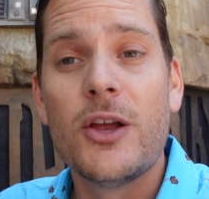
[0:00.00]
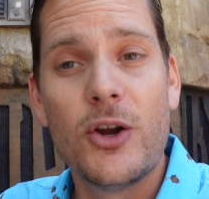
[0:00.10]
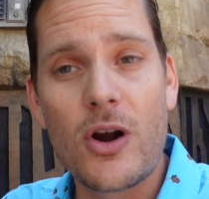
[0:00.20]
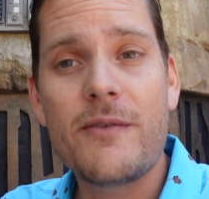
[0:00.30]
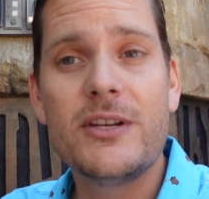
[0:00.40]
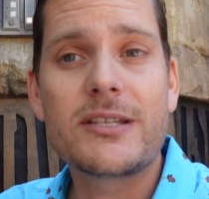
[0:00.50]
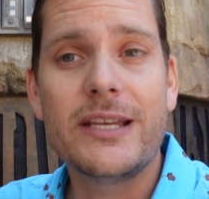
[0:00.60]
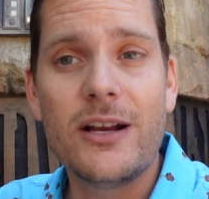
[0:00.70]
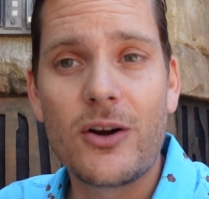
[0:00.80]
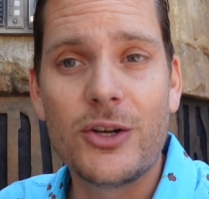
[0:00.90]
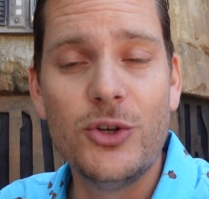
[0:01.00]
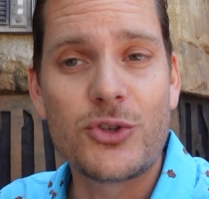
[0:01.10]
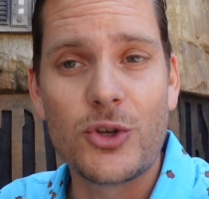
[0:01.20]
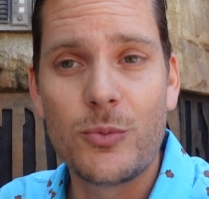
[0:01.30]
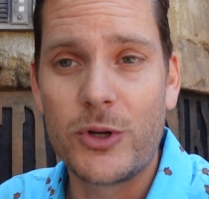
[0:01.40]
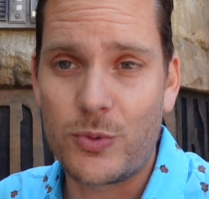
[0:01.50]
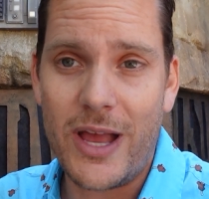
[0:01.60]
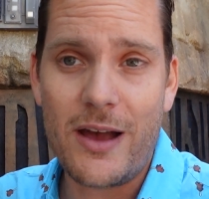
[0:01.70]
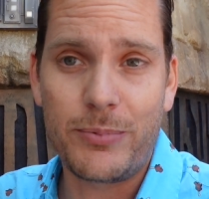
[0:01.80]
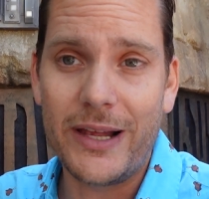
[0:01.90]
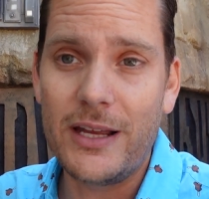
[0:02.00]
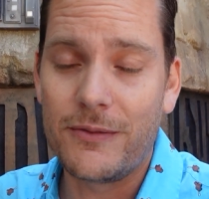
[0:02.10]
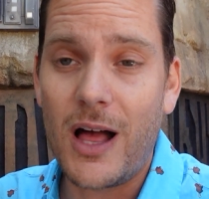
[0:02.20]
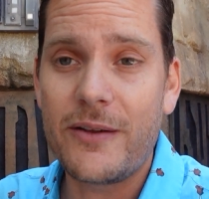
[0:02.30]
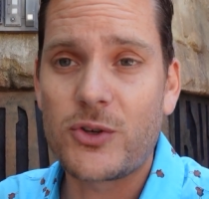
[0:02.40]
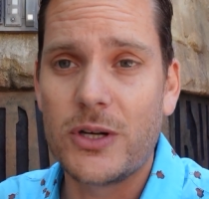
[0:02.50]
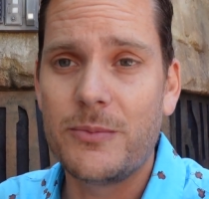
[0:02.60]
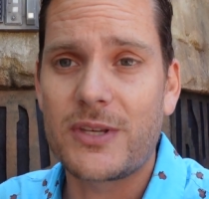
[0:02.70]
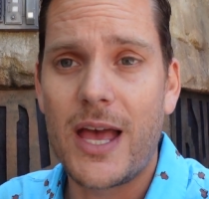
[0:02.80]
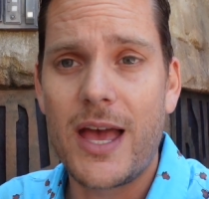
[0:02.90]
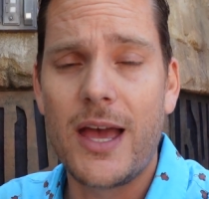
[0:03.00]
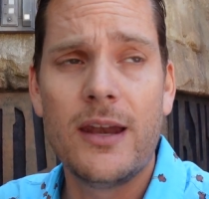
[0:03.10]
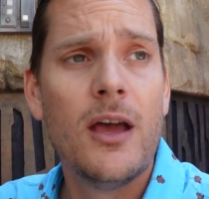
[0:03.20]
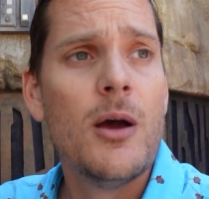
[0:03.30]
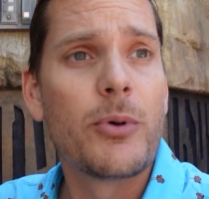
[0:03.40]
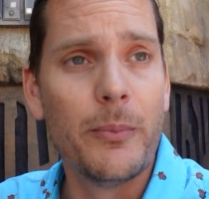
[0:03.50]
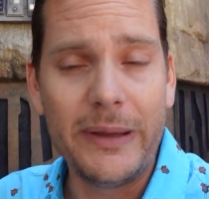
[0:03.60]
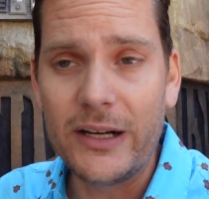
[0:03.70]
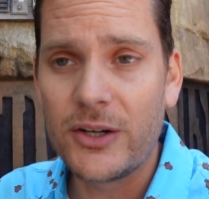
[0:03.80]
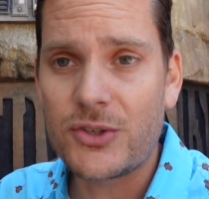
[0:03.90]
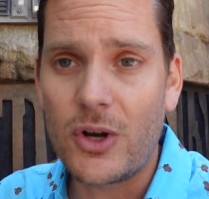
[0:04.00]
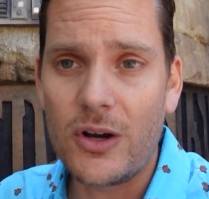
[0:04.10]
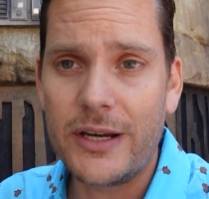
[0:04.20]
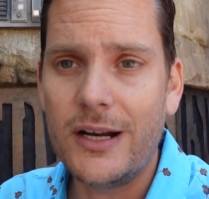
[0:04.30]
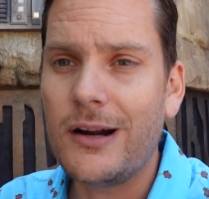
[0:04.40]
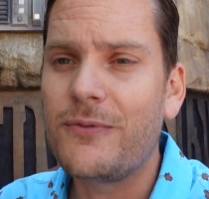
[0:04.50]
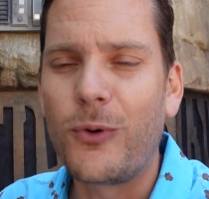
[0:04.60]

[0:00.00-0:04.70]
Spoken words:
You're obviously here on YouTube, which we have plenty of live streams and premieres on here,